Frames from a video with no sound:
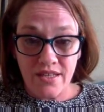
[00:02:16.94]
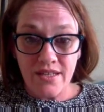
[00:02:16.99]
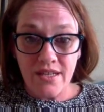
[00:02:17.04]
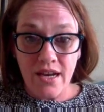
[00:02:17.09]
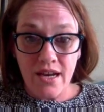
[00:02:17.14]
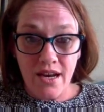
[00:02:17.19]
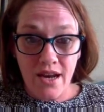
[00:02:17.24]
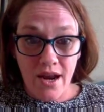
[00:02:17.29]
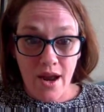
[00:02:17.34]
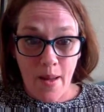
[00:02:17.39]

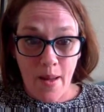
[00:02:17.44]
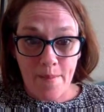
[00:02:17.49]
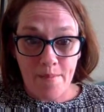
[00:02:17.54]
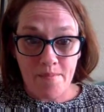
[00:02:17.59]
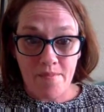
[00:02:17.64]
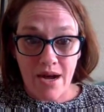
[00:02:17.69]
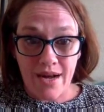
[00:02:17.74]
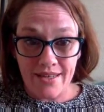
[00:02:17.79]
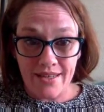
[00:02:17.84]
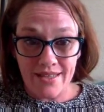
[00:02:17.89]
l'homme.
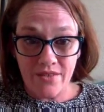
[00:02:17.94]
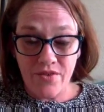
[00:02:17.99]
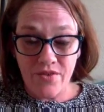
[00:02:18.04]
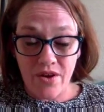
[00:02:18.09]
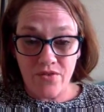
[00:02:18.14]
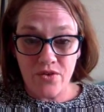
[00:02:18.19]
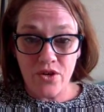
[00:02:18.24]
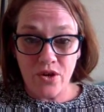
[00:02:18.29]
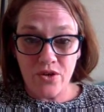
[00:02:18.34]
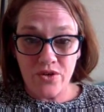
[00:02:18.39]
Have you
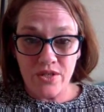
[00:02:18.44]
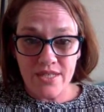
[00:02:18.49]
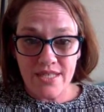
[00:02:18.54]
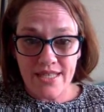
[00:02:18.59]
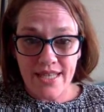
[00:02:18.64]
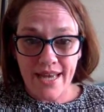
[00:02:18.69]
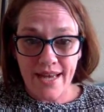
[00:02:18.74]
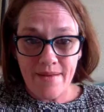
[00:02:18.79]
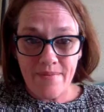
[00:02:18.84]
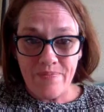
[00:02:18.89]
ever noticed
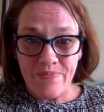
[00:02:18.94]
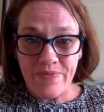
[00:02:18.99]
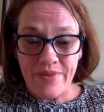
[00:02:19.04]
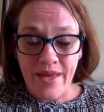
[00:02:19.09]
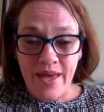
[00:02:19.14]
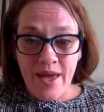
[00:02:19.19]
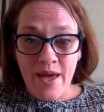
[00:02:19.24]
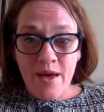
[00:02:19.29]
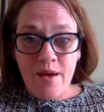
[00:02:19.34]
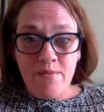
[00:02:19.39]
that?
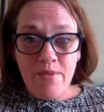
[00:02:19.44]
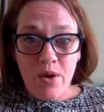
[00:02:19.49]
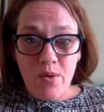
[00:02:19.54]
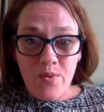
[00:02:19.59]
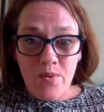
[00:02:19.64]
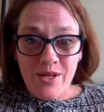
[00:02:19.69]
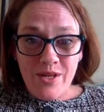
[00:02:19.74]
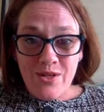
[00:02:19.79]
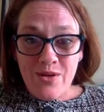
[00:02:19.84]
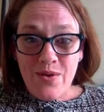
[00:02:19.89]
But
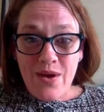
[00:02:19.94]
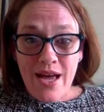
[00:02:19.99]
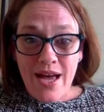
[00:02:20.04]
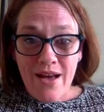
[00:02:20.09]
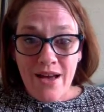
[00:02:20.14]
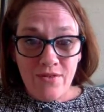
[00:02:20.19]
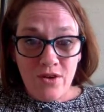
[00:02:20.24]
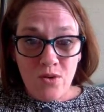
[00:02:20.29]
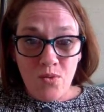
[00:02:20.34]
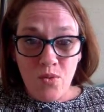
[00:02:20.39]
when you
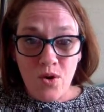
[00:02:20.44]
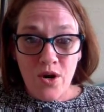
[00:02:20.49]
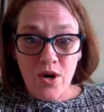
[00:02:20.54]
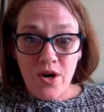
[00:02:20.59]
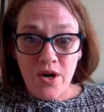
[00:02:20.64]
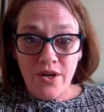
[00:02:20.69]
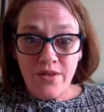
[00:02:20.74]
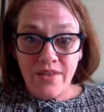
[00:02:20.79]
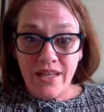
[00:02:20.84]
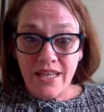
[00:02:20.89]
have a
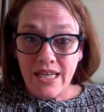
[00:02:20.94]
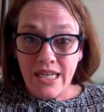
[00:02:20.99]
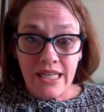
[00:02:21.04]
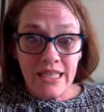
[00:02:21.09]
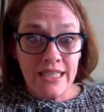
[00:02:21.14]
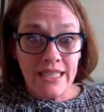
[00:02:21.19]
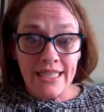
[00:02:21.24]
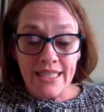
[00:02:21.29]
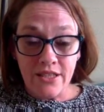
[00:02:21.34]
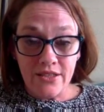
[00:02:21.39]
word that
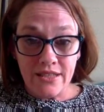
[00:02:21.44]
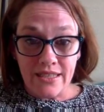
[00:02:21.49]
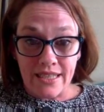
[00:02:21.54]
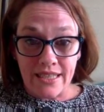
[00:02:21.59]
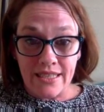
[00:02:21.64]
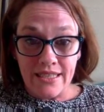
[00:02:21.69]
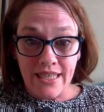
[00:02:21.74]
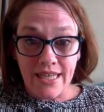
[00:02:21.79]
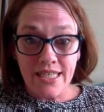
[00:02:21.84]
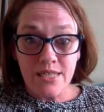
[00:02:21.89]

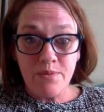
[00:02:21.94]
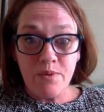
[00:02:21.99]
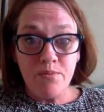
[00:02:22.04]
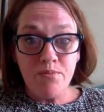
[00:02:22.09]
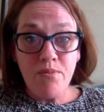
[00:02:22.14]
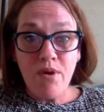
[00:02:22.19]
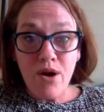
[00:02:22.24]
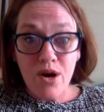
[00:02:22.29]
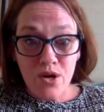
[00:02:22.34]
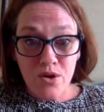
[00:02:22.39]
clearly has been
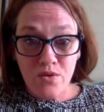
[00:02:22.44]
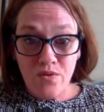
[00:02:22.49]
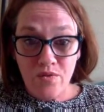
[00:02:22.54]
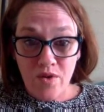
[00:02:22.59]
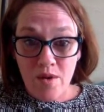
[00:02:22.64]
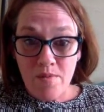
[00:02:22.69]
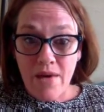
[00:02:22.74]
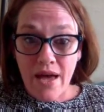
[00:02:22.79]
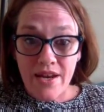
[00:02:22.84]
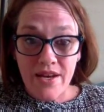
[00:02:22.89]
borrowed
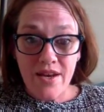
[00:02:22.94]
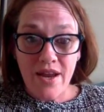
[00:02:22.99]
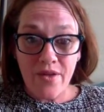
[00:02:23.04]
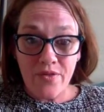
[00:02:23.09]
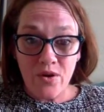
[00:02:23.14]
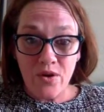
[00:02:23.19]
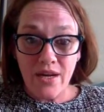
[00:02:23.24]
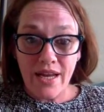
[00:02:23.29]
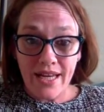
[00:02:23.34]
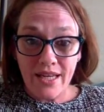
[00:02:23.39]
from
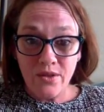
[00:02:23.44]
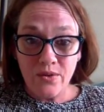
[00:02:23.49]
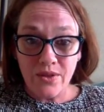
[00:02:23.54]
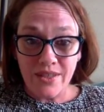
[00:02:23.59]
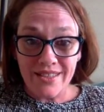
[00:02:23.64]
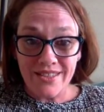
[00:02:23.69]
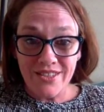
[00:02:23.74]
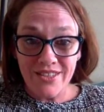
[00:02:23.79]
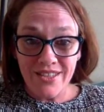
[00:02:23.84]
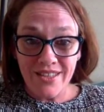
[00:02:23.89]
another
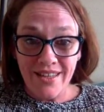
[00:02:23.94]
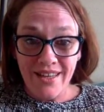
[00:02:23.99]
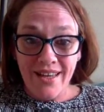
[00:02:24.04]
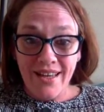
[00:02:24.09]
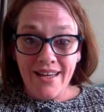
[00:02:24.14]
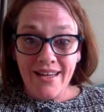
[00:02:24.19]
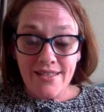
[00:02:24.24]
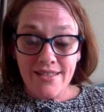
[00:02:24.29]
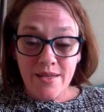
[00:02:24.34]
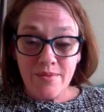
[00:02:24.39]
language,
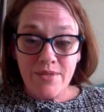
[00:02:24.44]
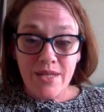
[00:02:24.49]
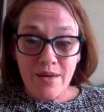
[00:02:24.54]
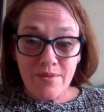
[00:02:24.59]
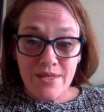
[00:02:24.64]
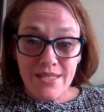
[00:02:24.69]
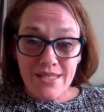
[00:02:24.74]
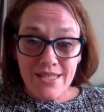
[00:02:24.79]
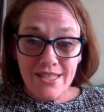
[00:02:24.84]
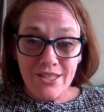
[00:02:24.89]
and
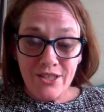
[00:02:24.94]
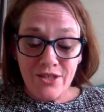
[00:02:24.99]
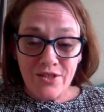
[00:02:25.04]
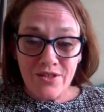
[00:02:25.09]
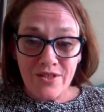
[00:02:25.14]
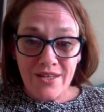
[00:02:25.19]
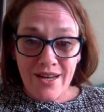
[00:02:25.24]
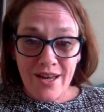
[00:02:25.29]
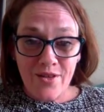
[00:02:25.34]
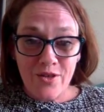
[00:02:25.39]
sometimes it's clearer
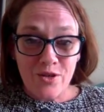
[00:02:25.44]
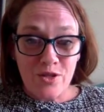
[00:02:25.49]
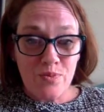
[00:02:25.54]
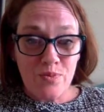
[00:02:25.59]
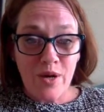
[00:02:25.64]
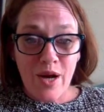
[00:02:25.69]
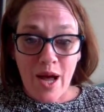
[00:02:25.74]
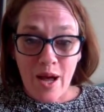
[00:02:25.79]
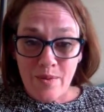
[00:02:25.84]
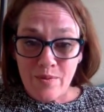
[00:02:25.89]
than others,
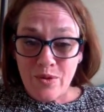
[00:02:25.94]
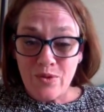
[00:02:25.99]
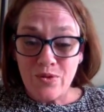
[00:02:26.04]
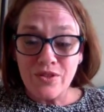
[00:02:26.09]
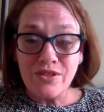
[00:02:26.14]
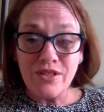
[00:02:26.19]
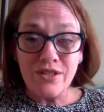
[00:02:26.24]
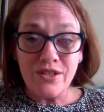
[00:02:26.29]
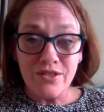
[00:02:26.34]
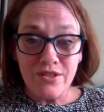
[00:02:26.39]
but I'm
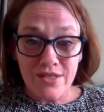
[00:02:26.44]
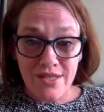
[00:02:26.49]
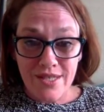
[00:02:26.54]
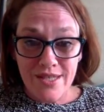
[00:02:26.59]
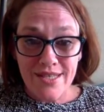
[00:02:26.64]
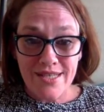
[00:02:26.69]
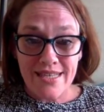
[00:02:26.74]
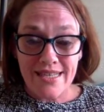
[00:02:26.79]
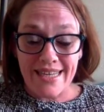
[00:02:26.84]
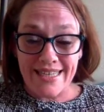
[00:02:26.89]
going to use
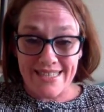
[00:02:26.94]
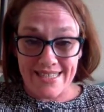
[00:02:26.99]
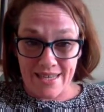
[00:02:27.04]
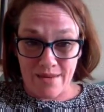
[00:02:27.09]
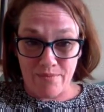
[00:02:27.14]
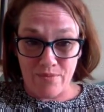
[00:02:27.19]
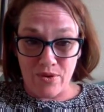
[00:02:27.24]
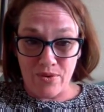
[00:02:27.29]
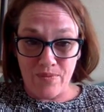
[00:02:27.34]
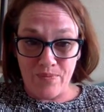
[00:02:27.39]
this
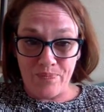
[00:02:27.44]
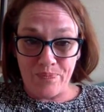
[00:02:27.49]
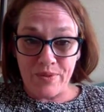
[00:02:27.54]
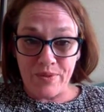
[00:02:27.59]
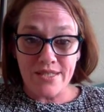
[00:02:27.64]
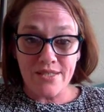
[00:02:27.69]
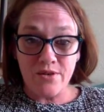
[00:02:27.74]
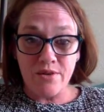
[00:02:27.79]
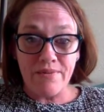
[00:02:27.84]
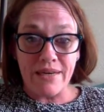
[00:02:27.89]
example
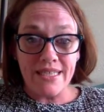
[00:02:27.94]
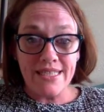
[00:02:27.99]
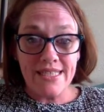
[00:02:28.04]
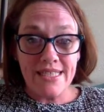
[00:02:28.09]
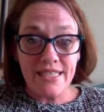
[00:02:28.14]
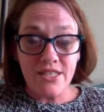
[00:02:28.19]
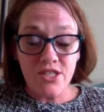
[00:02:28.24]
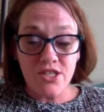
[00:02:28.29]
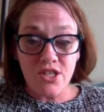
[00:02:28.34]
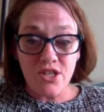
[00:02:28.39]
because it'll make
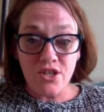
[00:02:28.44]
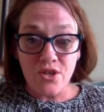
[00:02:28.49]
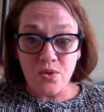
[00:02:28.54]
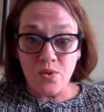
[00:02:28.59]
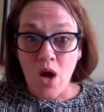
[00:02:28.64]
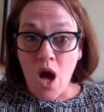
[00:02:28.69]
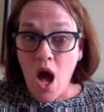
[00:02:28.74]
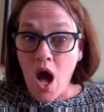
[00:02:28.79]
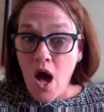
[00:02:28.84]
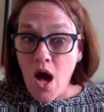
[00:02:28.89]
sense to you:
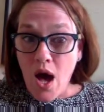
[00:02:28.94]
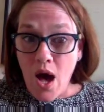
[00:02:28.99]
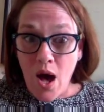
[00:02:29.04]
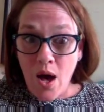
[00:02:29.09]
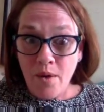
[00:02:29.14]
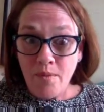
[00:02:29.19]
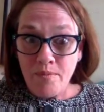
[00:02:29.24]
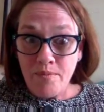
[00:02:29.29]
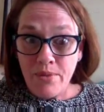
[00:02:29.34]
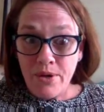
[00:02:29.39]

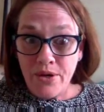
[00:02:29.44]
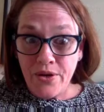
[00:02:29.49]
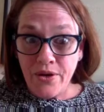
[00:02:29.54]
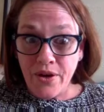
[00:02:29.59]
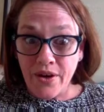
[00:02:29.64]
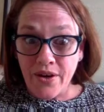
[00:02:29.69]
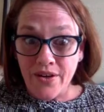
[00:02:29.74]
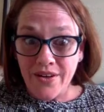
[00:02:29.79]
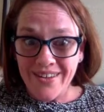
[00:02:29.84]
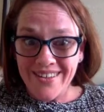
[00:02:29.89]

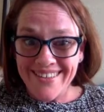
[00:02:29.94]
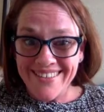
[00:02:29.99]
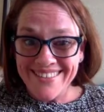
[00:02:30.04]
hamburger.